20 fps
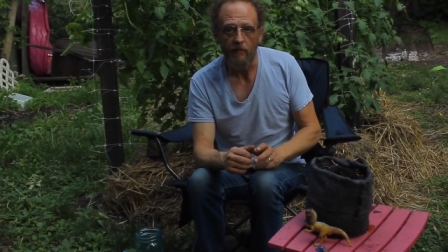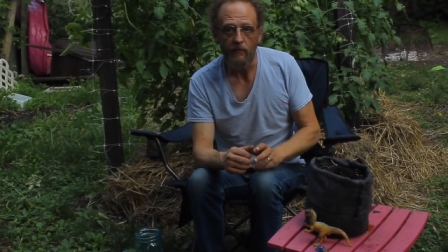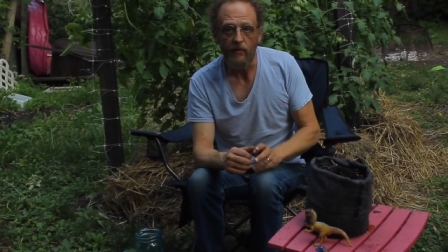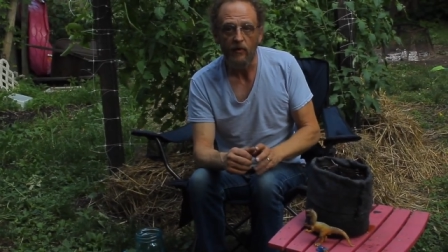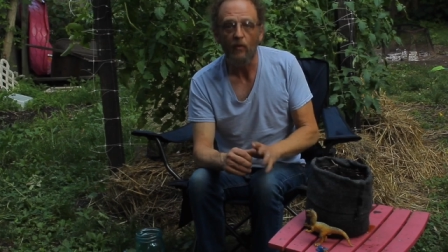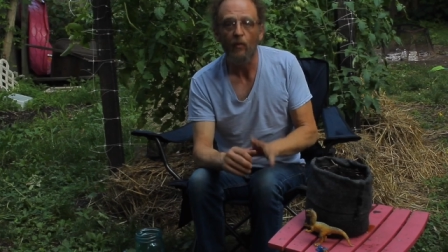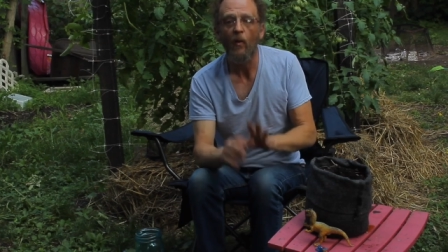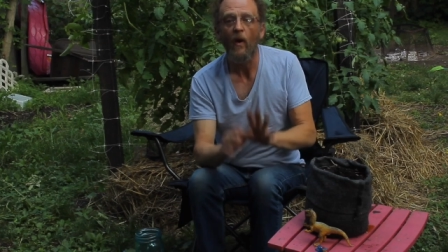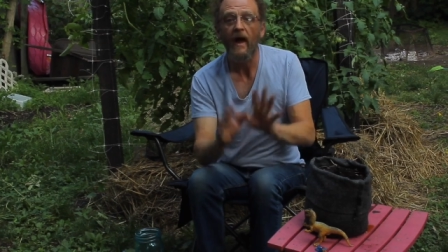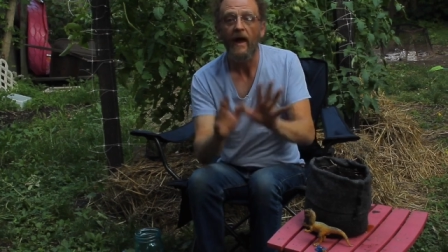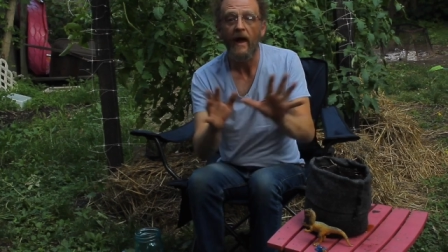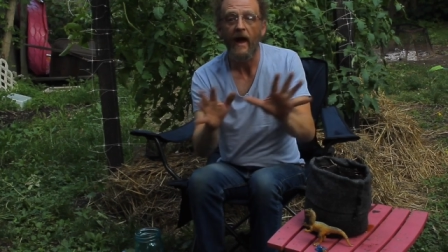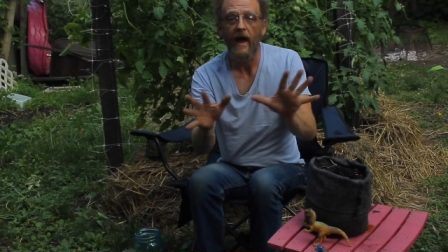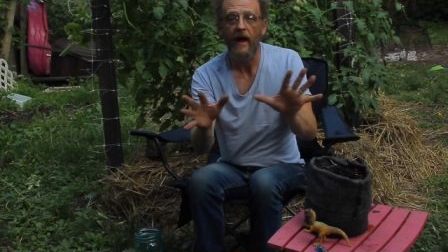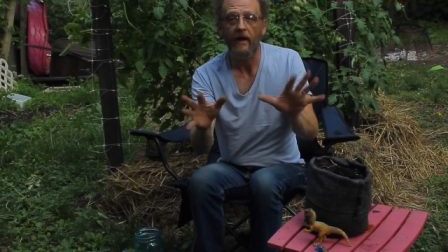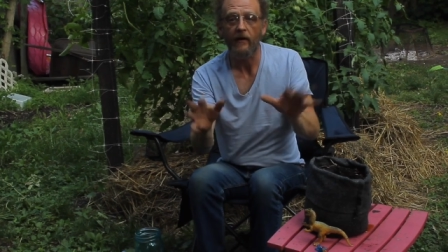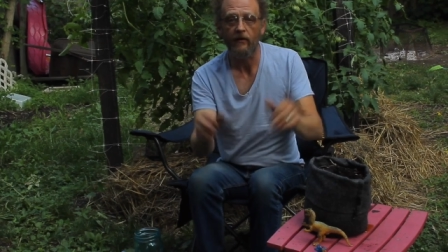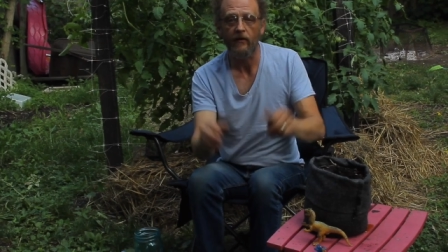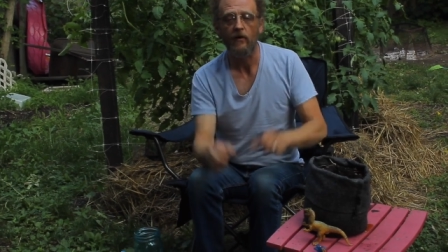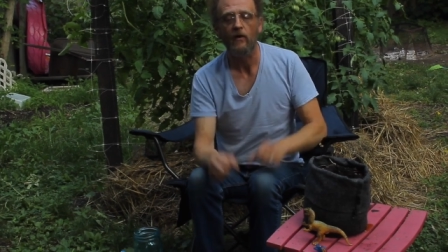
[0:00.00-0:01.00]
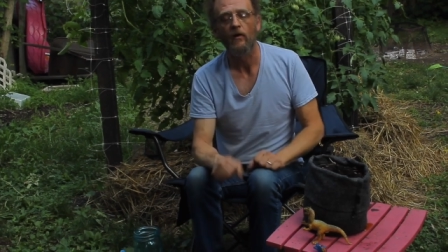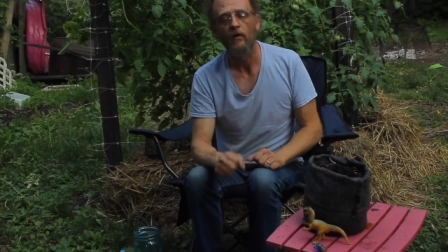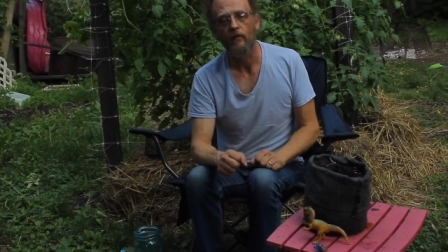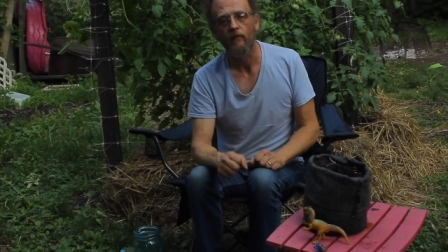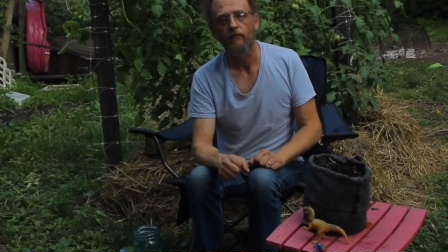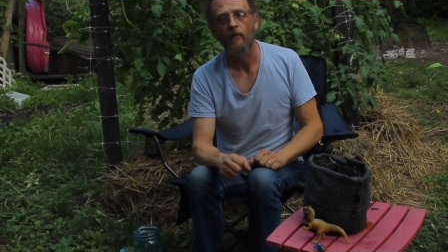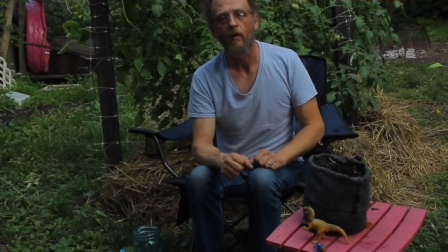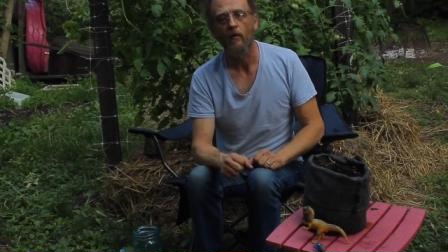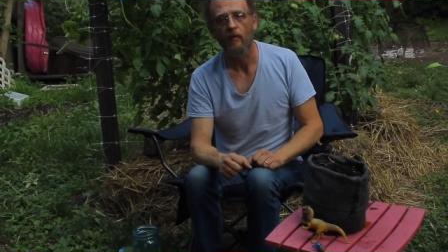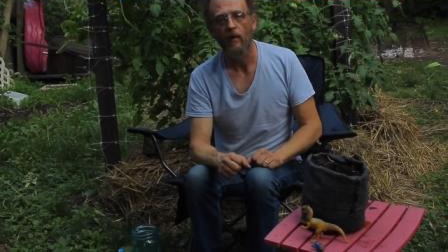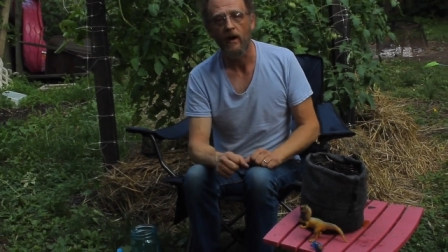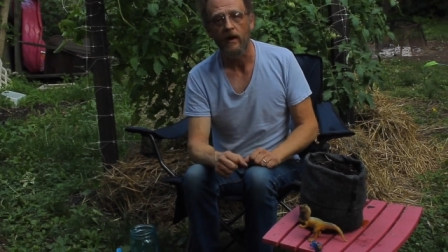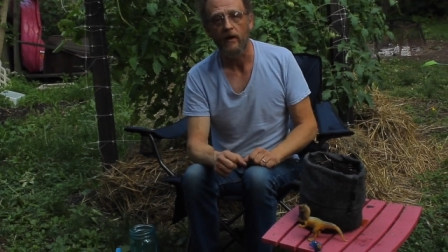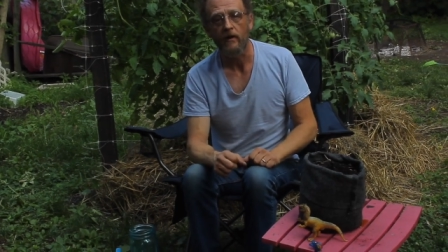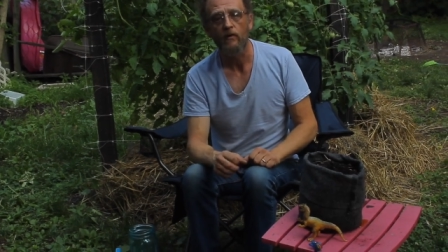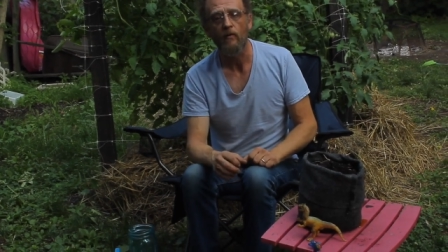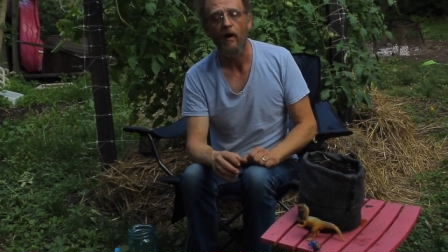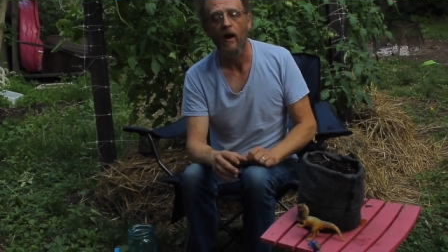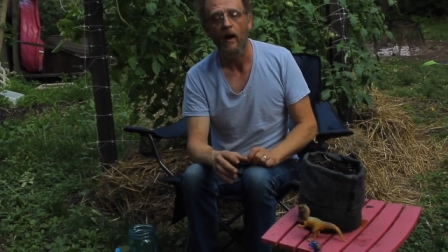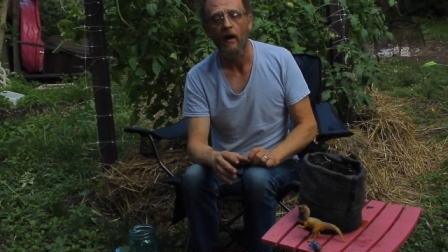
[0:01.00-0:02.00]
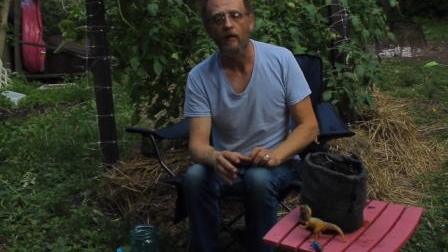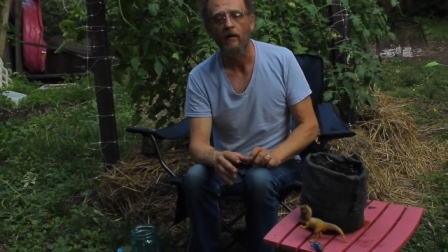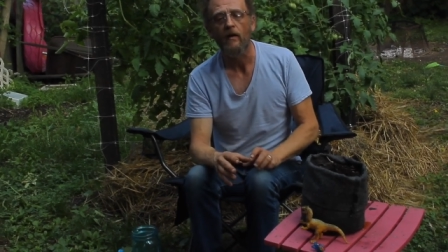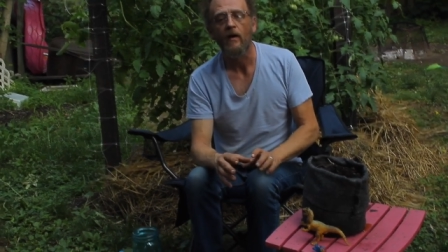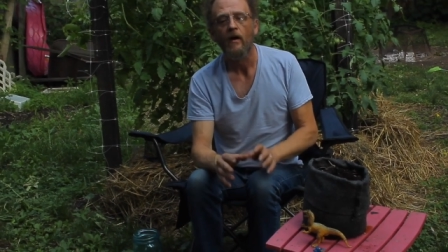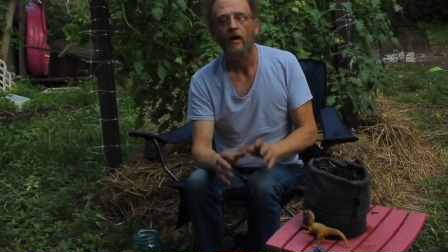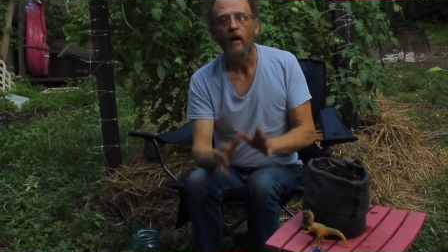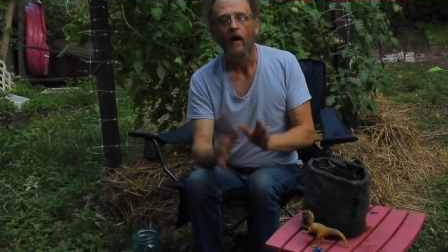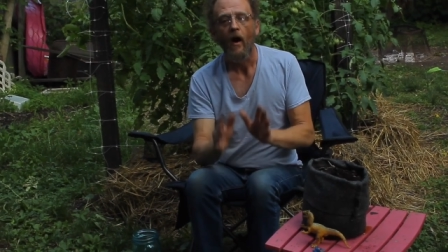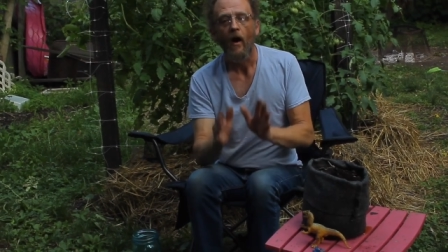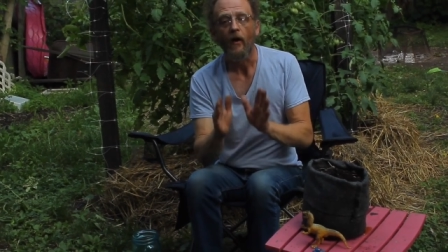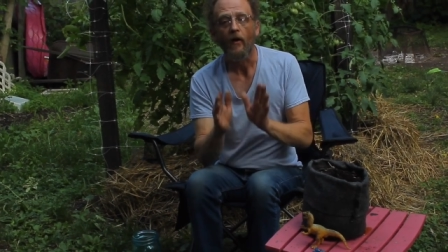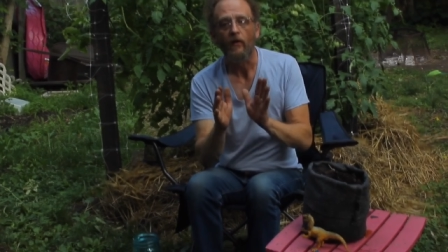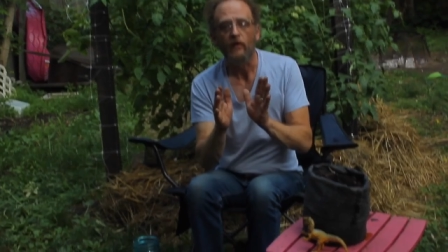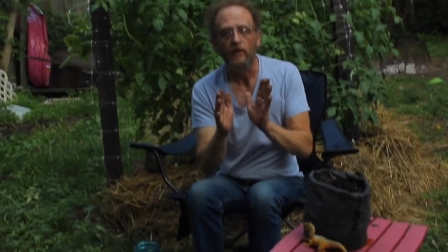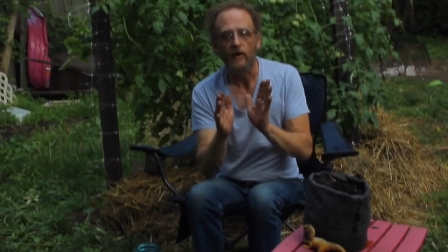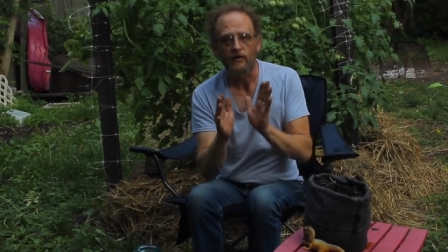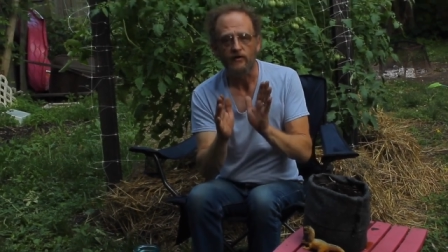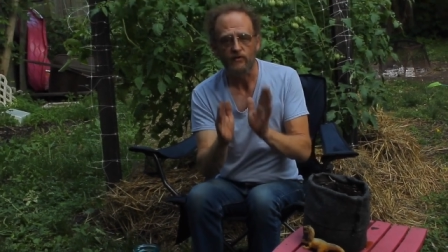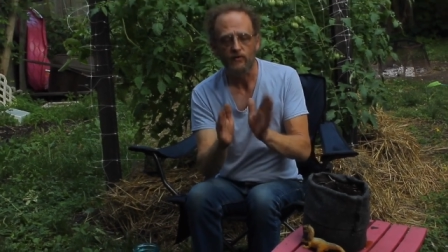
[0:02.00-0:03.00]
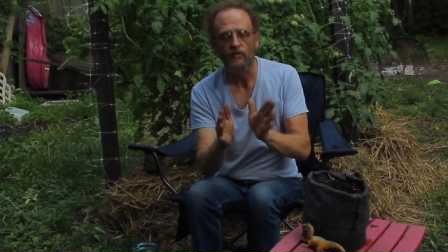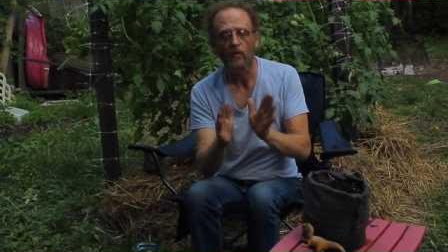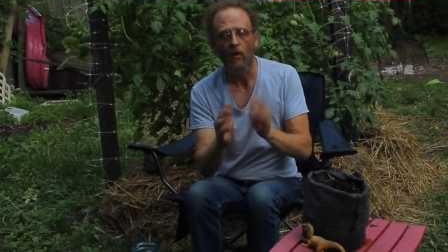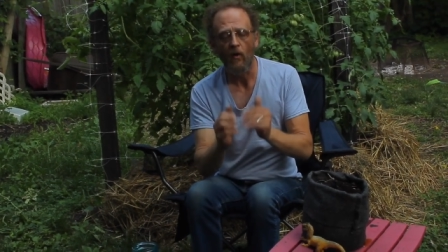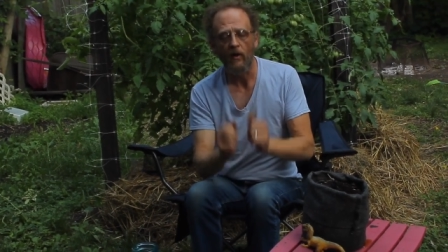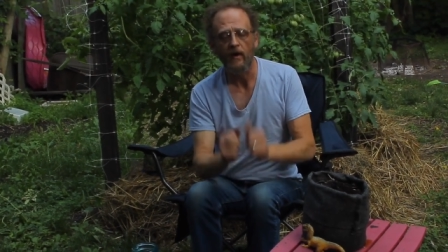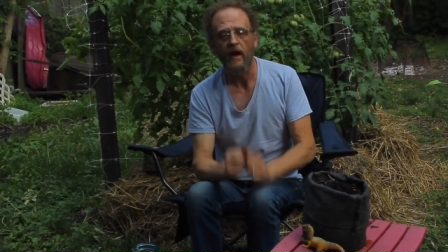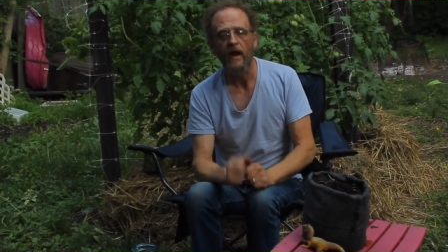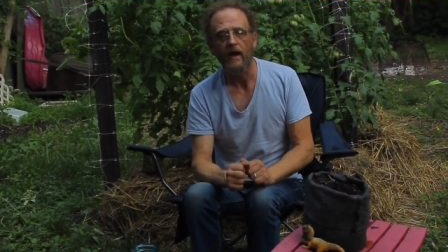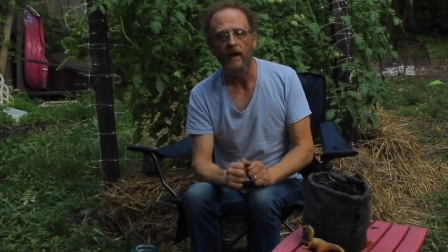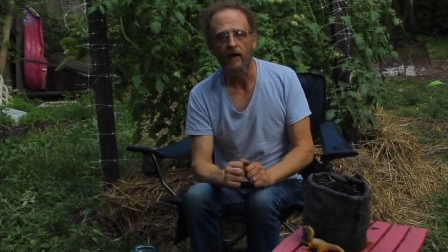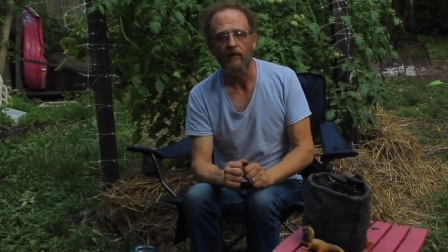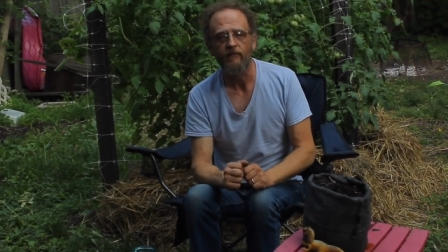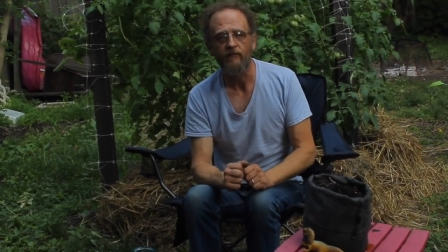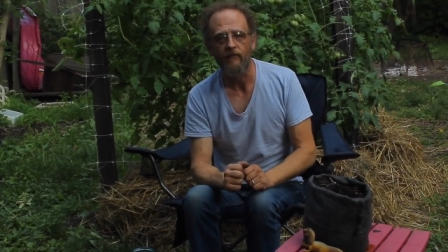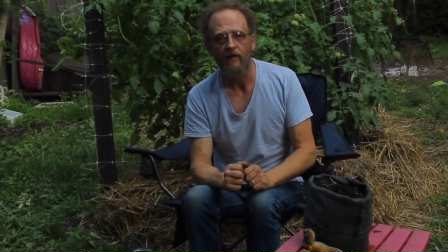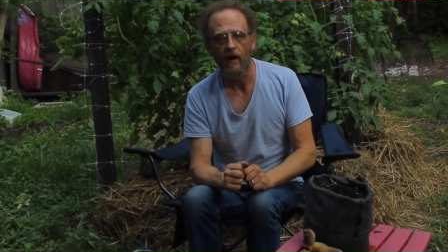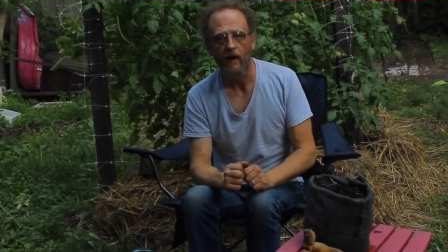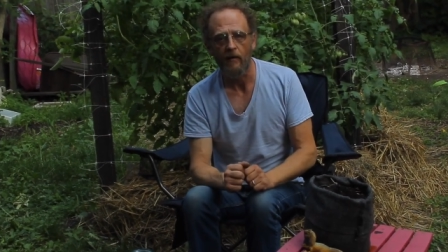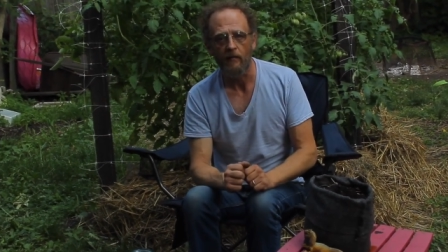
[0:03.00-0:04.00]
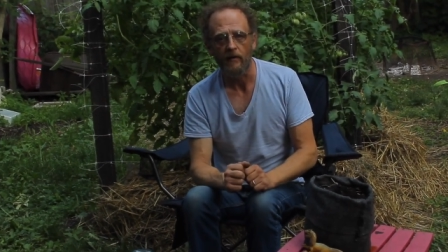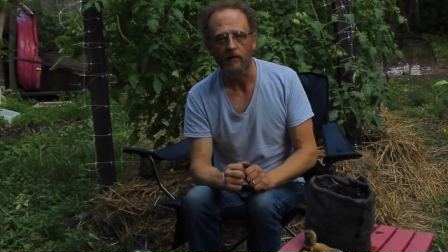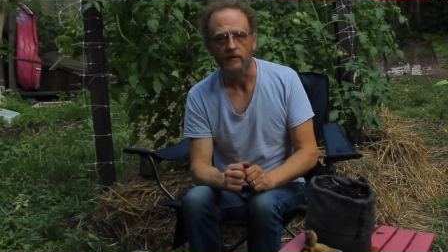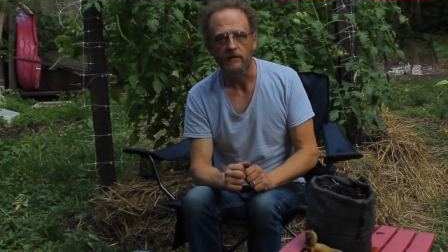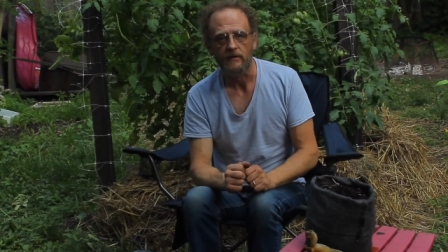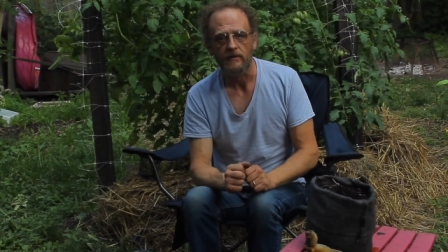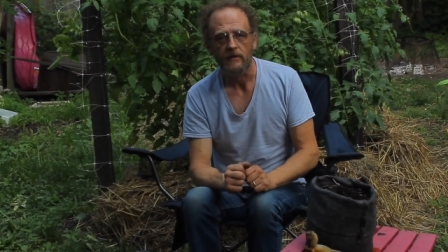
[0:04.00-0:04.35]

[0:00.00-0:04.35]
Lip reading: you're way ahead of the curve already. You are a true organic farmer